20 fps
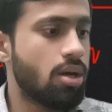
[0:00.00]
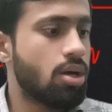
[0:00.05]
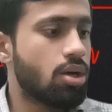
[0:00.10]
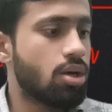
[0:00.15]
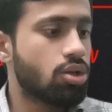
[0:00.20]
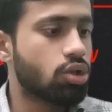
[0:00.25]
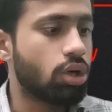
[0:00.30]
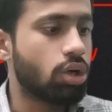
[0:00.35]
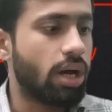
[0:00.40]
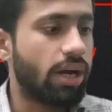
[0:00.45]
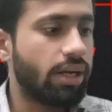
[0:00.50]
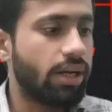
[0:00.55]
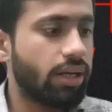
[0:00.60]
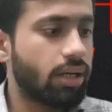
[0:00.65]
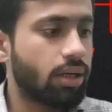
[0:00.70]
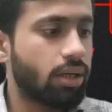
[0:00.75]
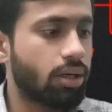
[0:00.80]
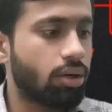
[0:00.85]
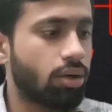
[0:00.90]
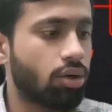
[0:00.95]
So eddy
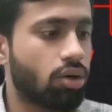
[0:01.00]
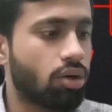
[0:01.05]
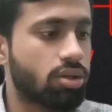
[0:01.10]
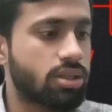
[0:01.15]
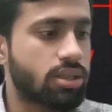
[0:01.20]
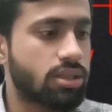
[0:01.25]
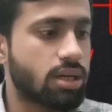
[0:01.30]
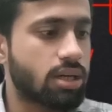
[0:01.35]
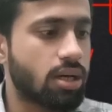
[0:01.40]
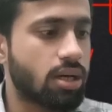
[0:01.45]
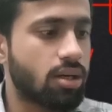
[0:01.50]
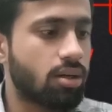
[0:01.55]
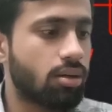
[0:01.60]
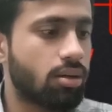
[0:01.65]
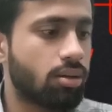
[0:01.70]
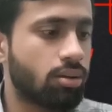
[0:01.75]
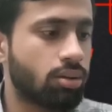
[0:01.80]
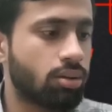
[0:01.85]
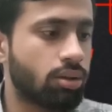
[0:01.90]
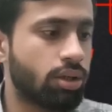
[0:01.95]
current losses are
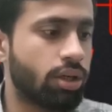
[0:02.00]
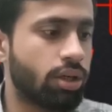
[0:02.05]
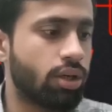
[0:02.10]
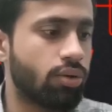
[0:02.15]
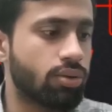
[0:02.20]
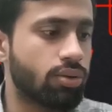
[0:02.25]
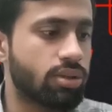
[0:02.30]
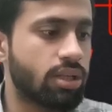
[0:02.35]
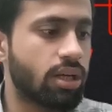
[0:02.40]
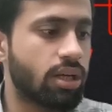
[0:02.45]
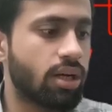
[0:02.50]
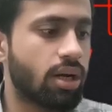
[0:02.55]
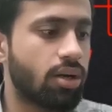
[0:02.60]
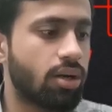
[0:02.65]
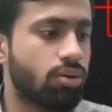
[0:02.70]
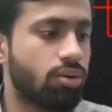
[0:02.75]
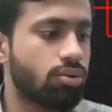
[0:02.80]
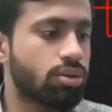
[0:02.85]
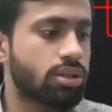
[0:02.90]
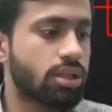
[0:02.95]
reduced. There are
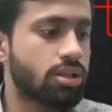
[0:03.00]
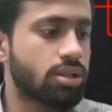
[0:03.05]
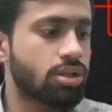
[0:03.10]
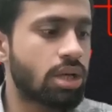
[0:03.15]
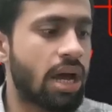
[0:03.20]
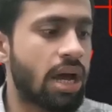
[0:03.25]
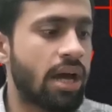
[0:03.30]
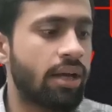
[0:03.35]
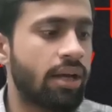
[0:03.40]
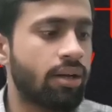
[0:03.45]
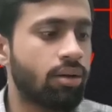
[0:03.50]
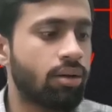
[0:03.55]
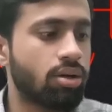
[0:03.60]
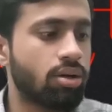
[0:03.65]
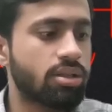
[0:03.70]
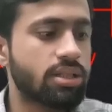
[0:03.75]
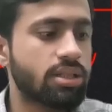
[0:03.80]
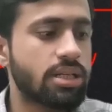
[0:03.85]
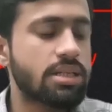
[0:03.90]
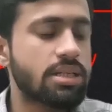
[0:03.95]
no such iron
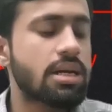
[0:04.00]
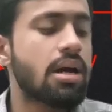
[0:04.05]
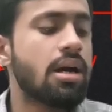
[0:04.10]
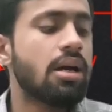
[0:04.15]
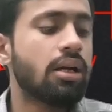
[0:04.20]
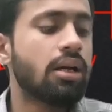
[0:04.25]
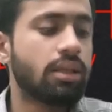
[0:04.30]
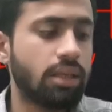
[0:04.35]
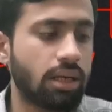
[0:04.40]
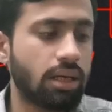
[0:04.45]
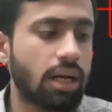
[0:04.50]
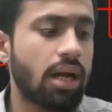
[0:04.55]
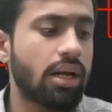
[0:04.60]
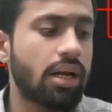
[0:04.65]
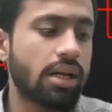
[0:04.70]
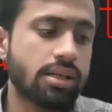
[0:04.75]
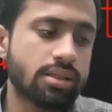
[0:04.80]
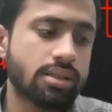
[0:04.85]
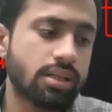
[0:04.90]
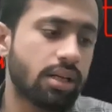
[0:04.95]
losses. There are
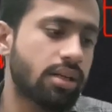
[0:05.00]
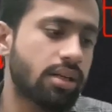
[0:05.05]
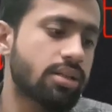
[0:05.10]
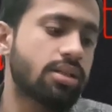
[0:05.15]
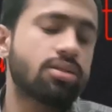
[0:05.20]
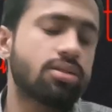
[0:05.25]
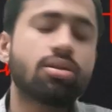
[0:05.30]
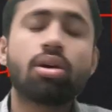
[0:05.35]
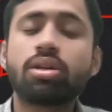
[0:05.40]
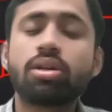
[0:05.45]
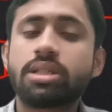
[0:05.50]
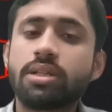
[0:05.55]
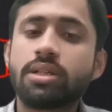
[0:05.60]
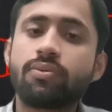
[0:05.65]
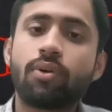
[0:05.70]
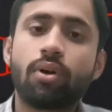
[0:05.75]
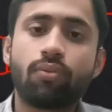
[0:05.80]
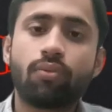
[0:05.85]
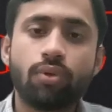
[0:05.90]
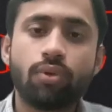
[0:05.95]
hysteresis losses
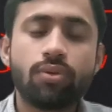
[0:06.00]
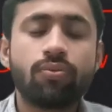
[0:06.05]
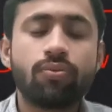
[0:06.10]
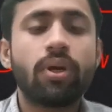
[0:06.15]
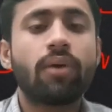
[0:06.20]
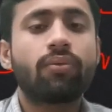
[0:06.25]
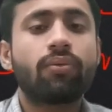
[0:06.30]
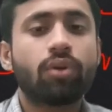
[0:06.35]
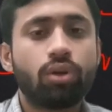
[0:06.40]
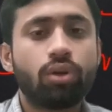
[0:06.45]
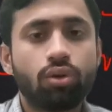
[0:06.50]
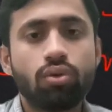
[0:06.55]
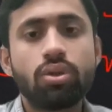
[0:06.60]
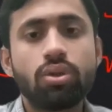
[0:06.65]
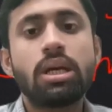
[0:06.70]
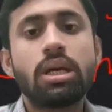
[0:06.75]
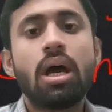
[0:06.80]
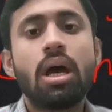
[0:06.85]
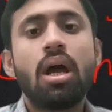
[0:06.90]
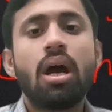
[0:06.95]
for which we have to use
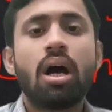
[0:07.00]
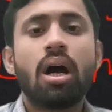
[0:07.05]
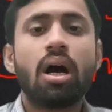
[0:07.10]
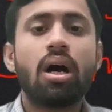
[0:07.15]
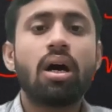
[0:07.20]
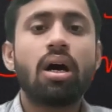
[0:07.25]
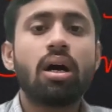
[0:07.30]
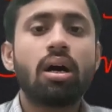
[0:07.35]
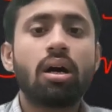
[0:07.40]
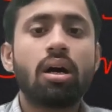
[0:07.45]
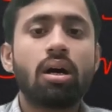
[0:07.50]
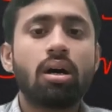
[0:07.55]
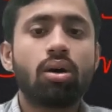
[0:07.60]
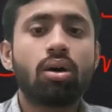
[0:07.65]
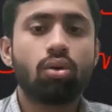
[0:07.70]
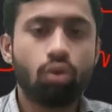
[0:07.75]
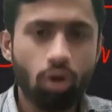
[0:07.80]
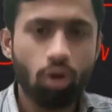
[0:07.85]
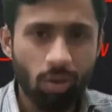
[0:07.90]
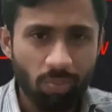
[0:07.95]
a
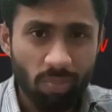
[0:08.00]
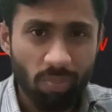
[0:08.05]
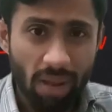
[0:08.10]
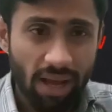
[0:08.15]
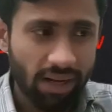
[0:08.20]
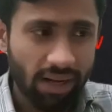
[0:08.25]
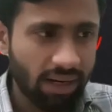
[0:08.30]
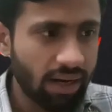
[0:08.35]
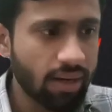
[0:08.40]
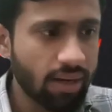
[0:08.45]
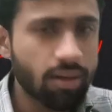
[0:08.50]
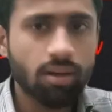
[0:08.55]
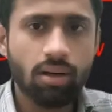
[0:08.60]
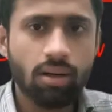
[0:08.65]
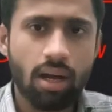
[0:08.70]
good magnet.